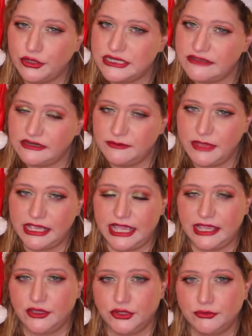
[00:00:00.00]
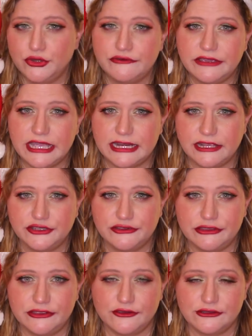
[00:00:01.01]
would definitely make a good movie, and I do
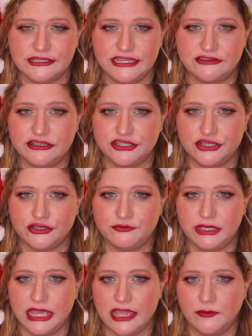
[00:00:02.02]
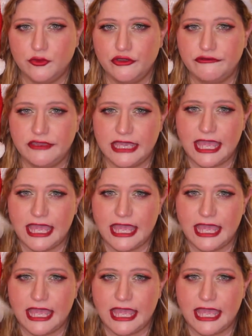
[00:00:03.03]
think the whole series should be a movie,